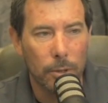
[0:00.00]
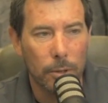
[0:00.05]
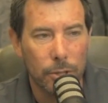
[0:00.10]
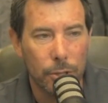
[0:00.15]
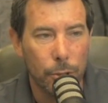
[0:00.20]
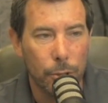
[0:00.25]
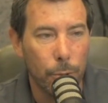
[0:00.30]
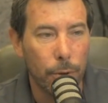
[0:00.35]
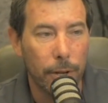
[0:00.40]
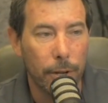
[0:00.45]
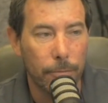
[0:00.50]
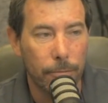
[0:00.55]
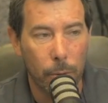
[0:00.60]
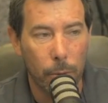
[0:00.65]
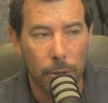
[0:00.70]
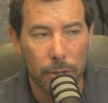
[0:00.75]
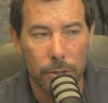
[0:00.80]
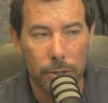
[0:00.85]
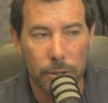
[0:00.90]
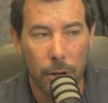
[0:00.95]
so you can
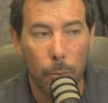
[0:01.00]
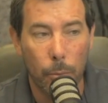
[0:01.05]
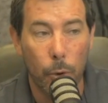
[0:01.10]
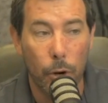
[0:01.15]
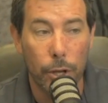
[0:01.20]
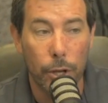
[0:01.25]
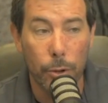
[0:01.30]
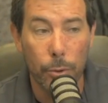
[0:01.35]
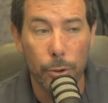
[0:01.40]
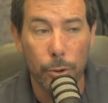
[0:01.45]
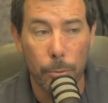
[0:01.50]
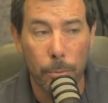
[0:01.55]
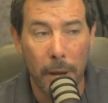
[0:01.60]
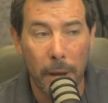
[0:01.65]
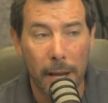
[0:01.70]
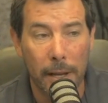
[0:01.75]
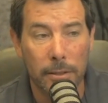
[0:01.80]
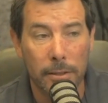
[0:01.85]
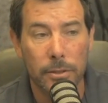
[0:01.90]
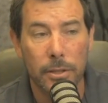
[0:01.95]
focus on what you do
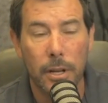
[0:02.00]
best,